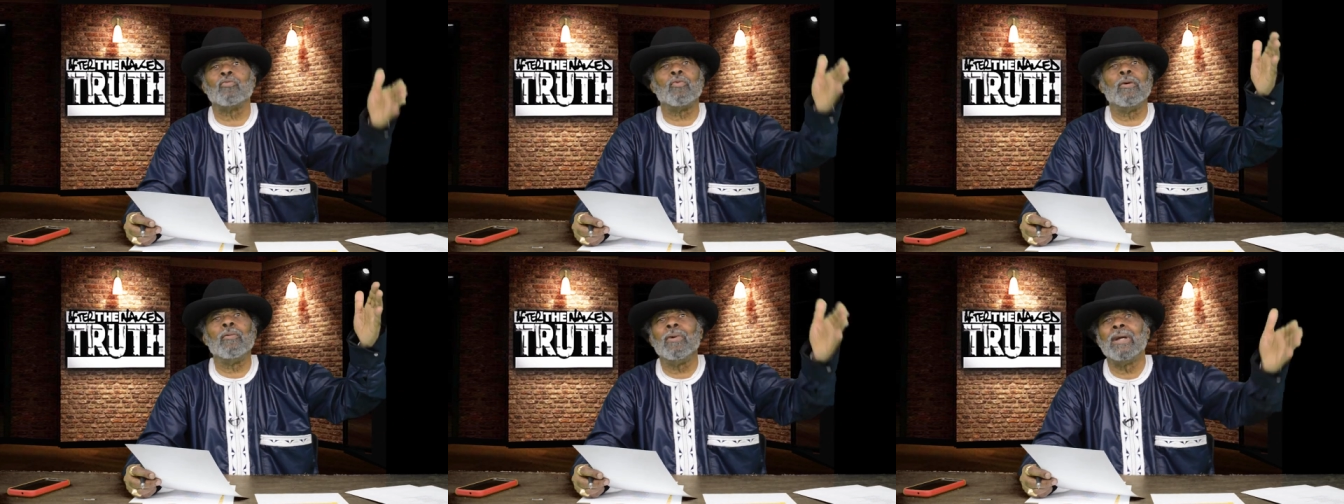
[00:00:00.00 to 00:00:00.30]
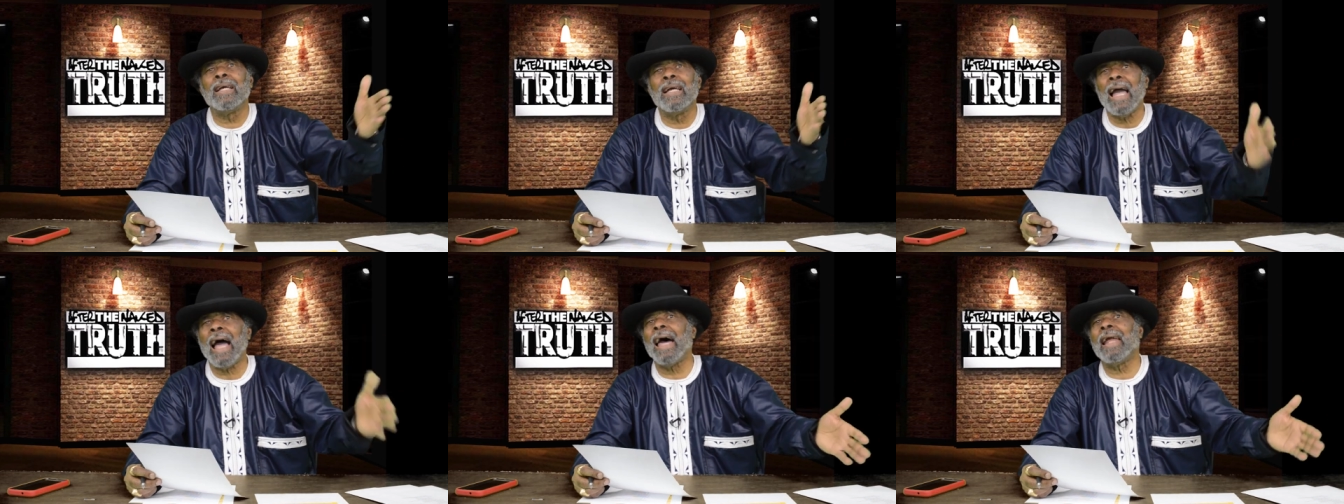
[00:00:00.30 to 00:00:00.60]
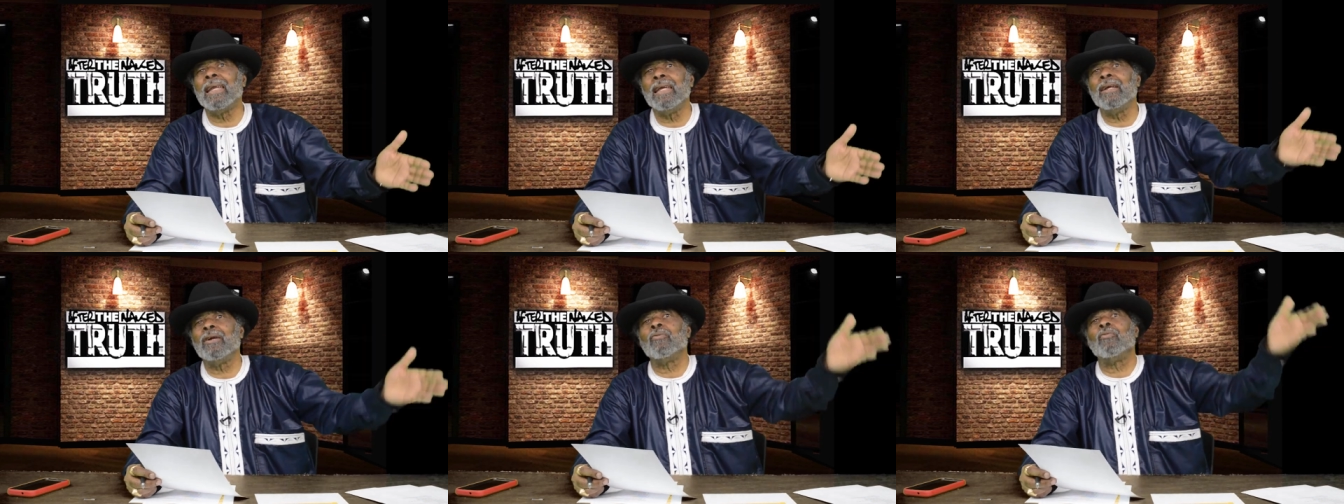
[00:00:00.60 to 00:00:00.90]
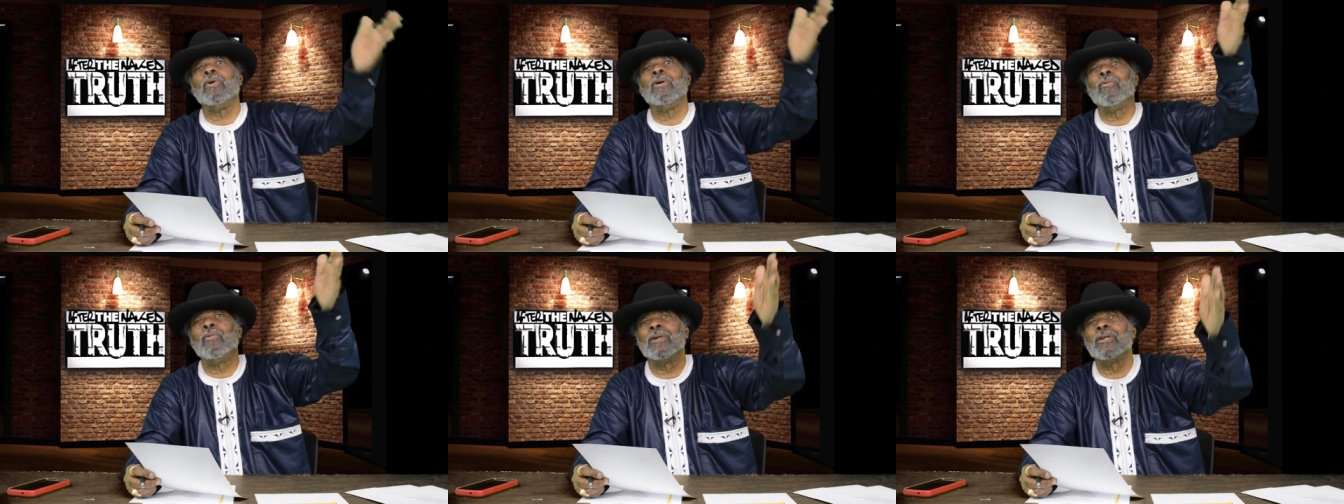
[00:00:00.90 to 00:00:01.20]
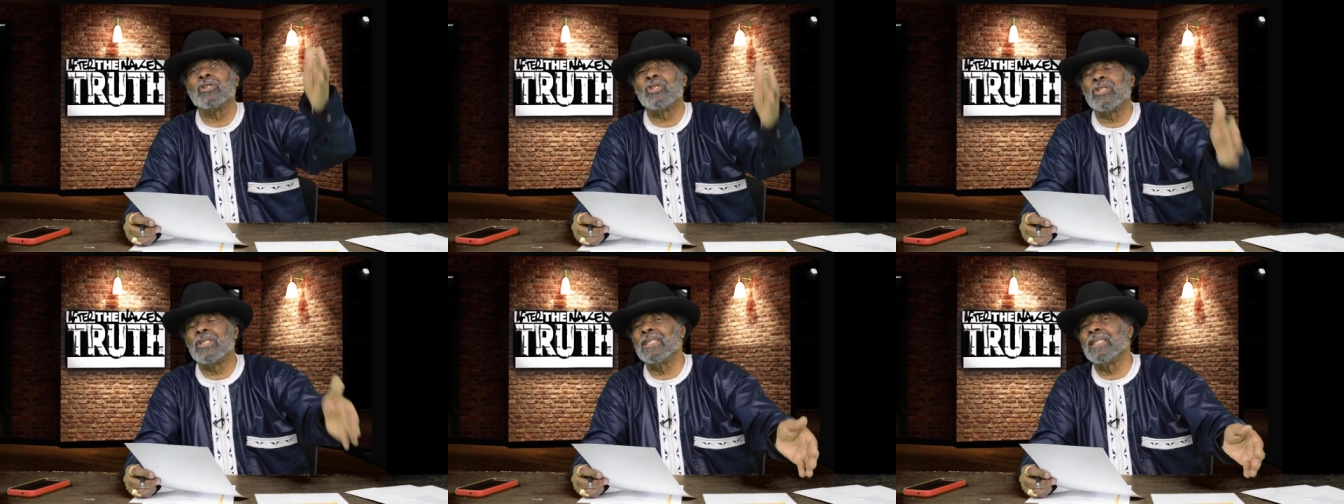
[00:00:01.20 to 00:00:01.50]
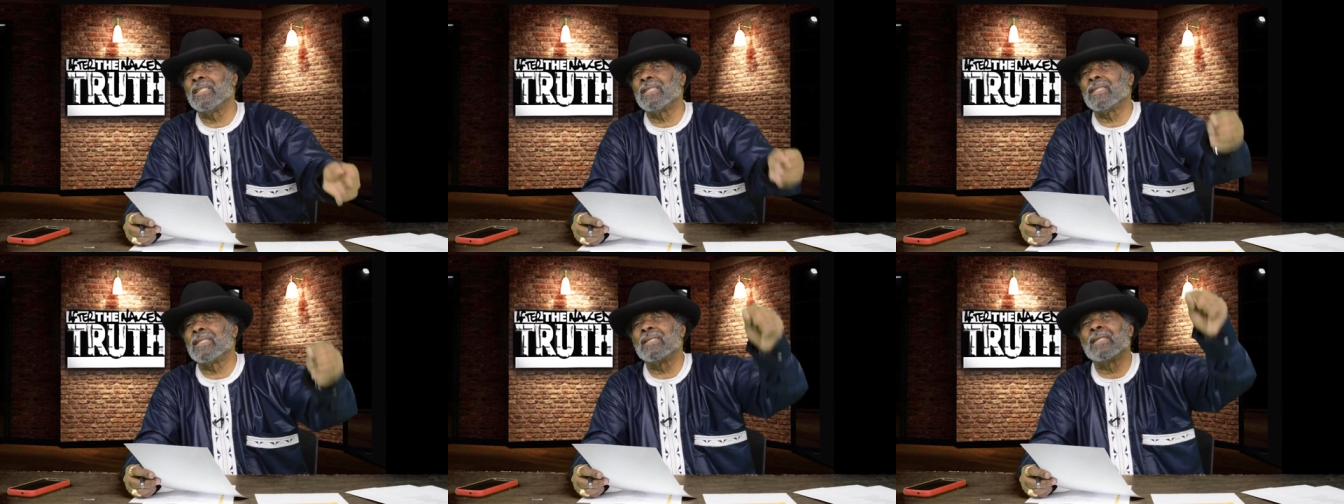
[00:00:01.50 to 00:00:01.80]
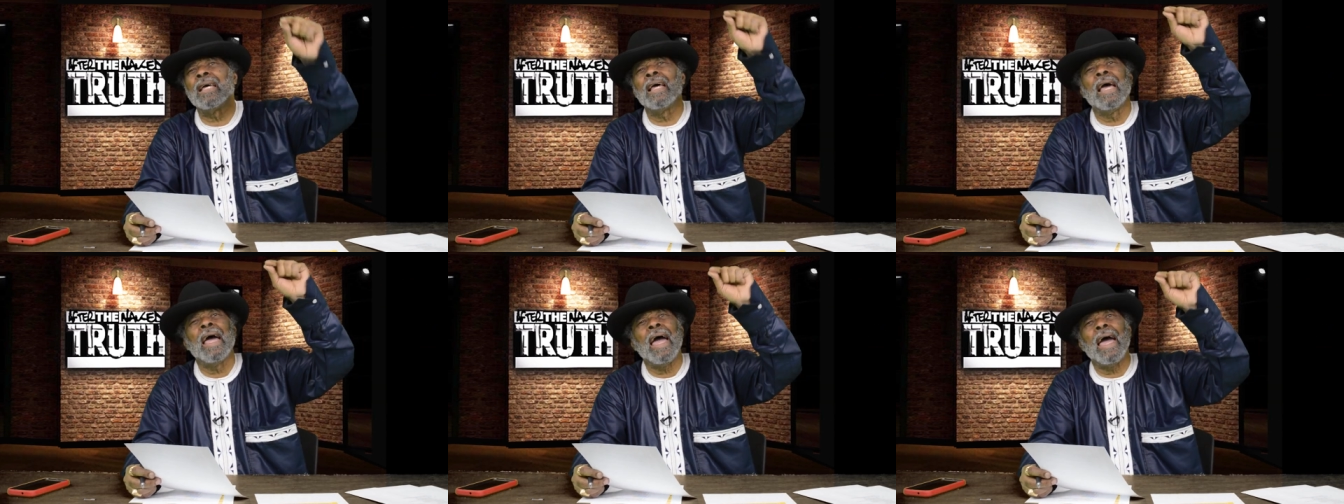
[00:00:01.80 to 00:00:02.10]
When we got here, we weren't citizens.